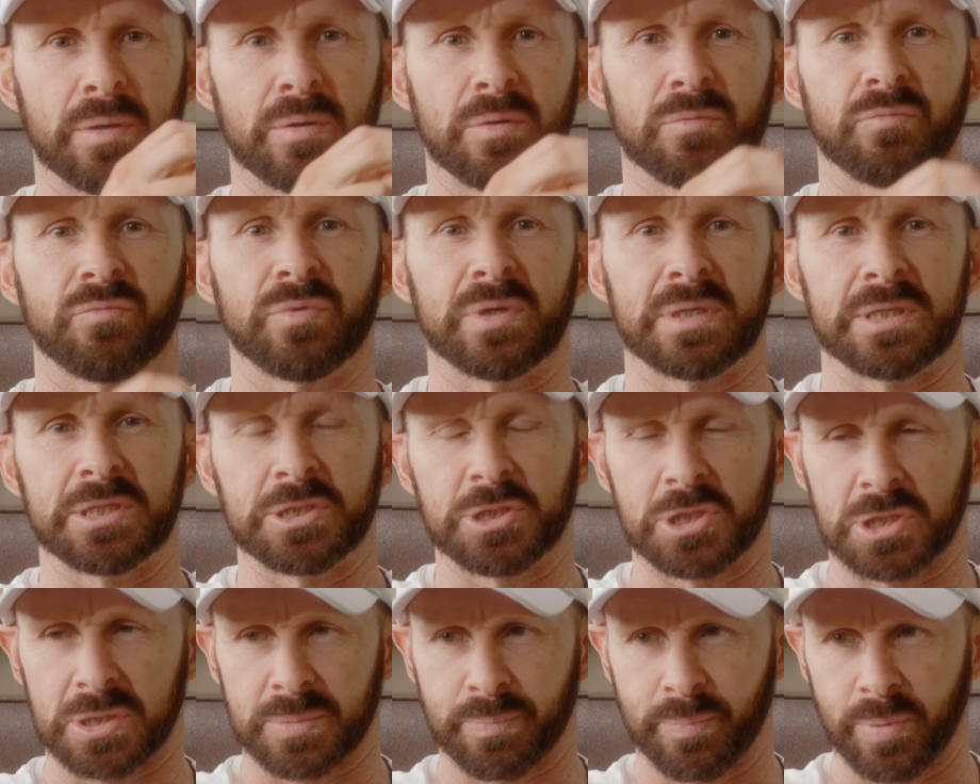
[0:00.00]

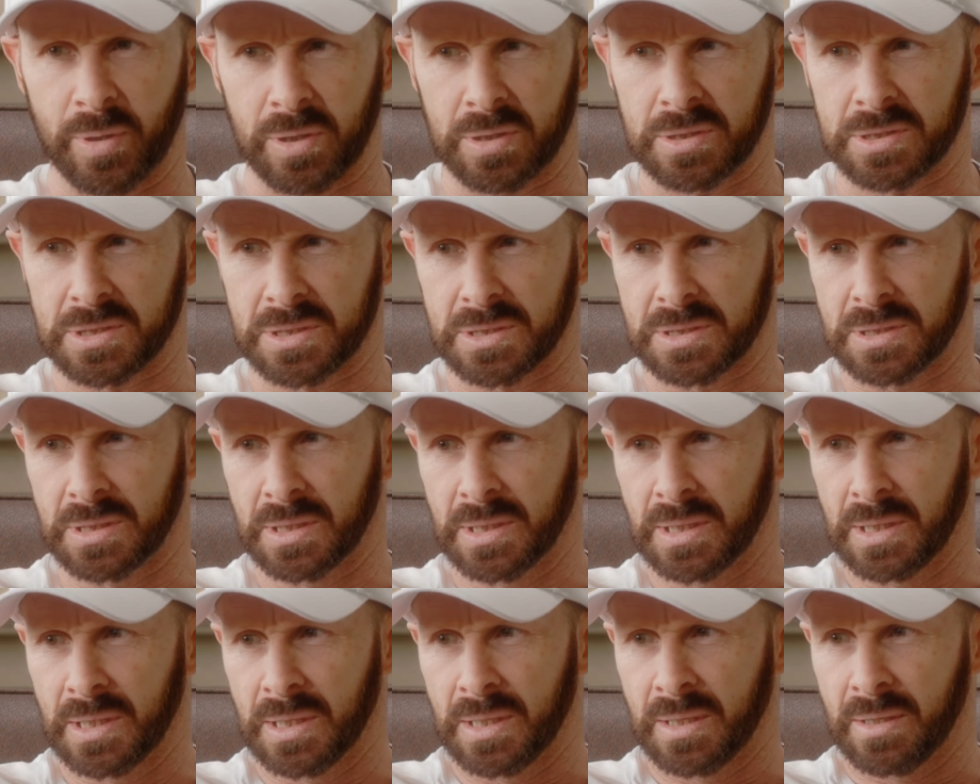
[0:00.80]
religious books,
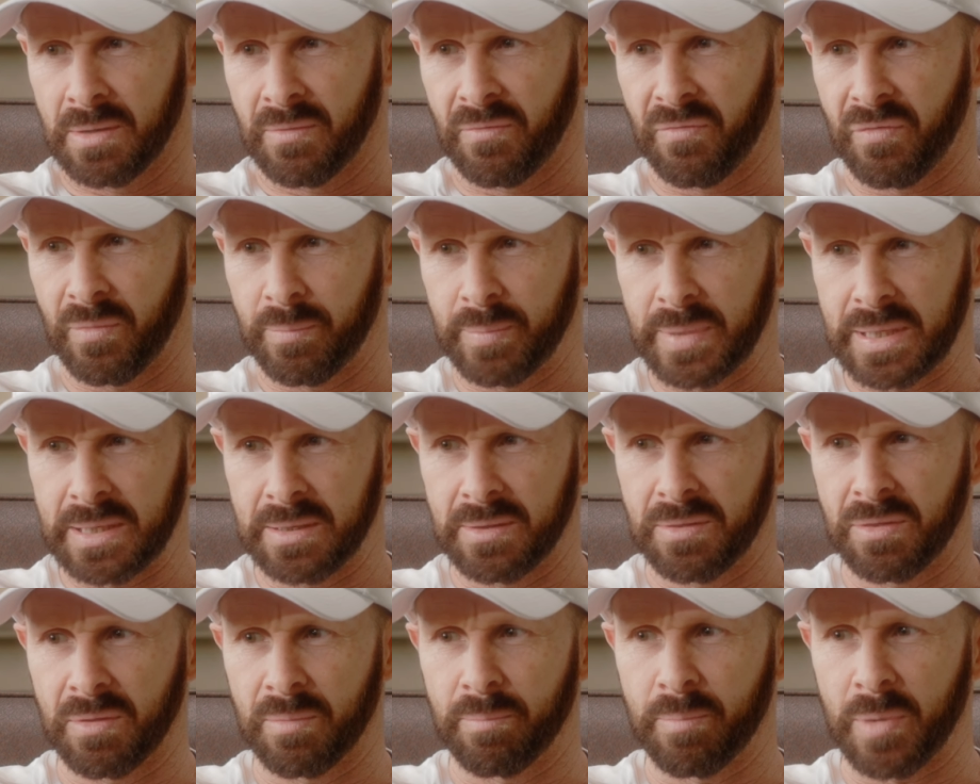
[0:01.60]
for me,
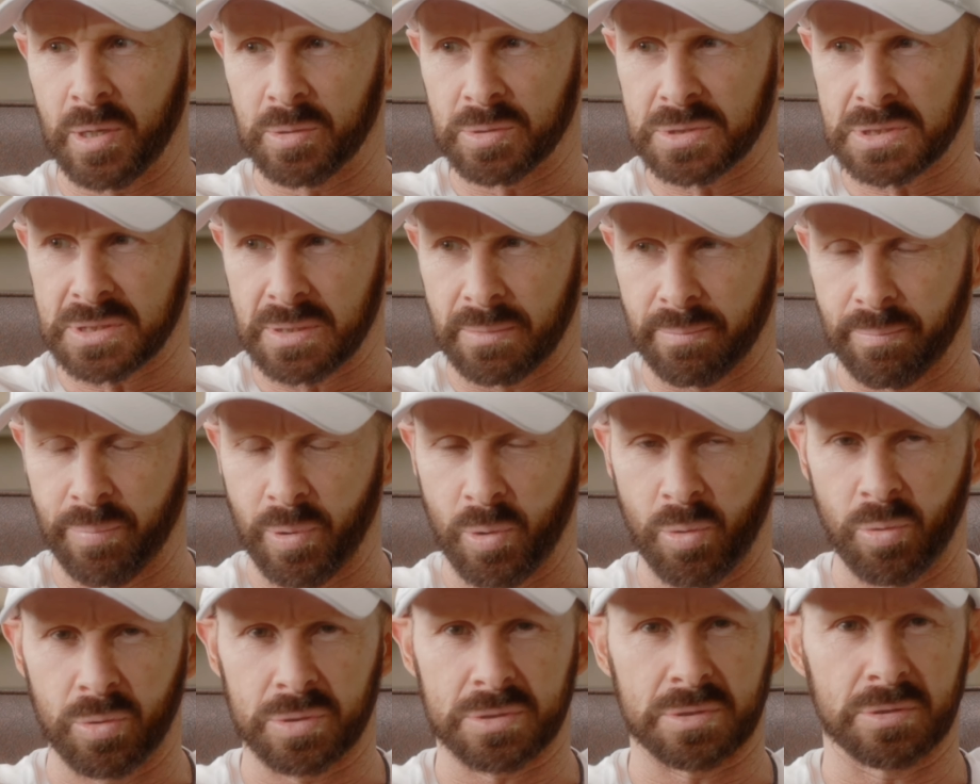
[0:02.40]
the most
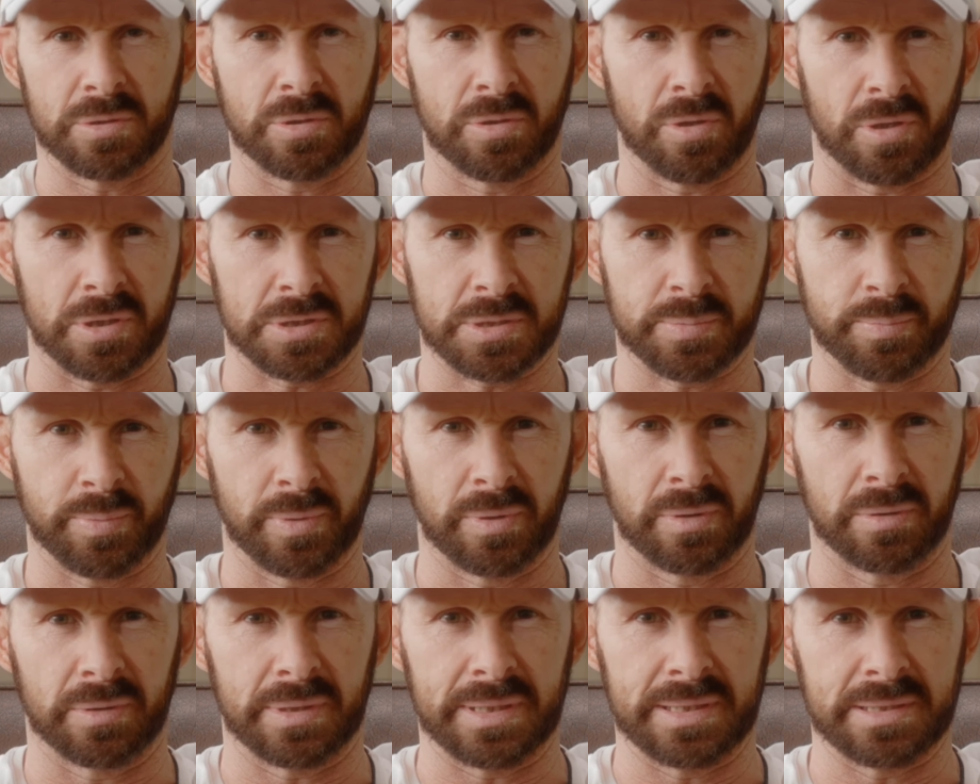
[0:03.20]
important
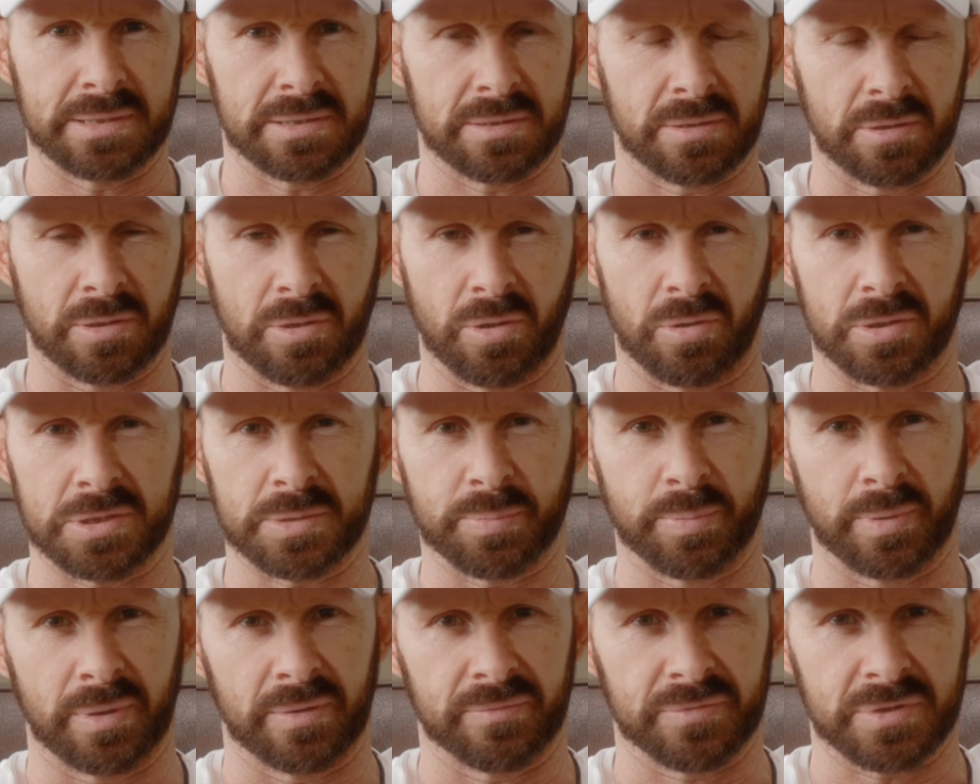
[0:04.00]
gospel is the
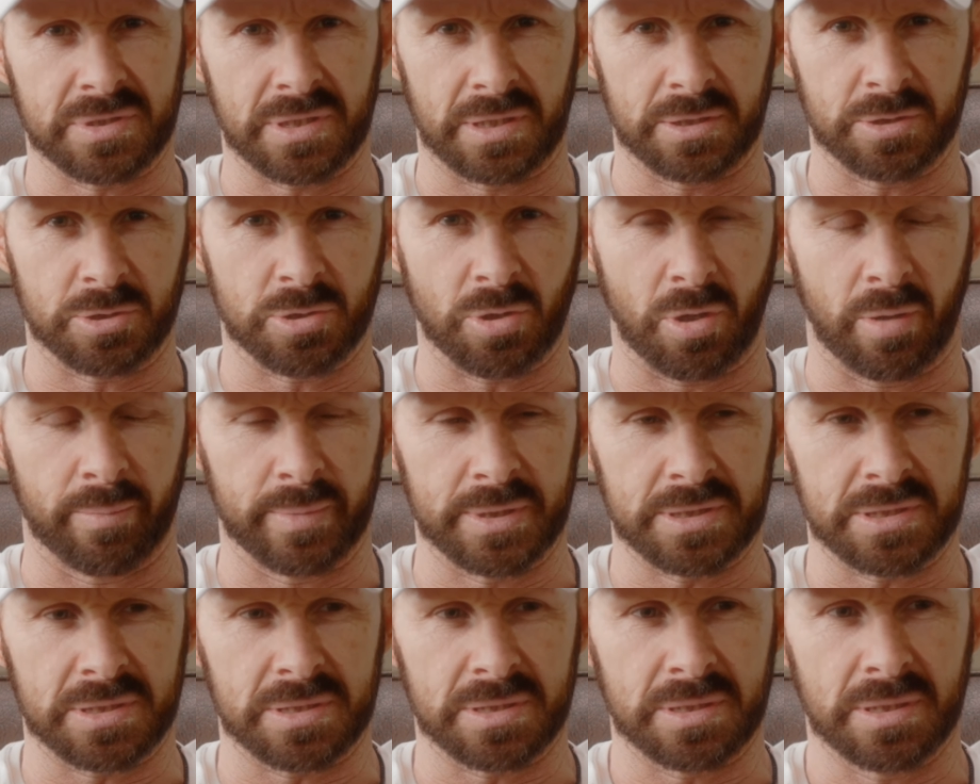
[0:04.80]
Gospel of St.
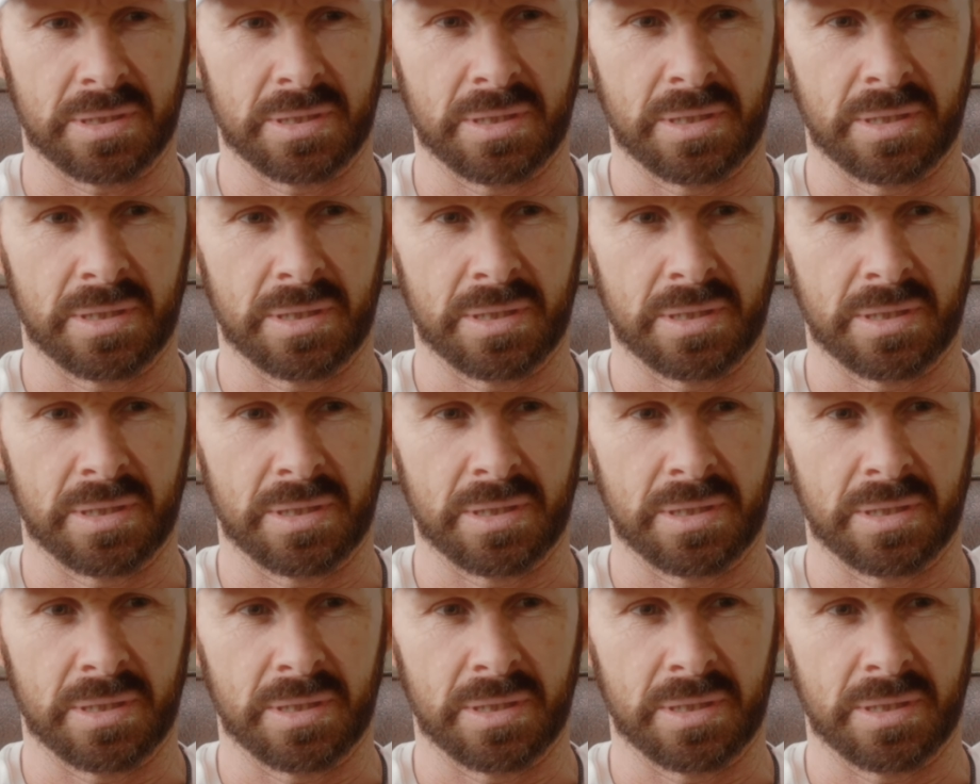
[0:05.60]
Thomas.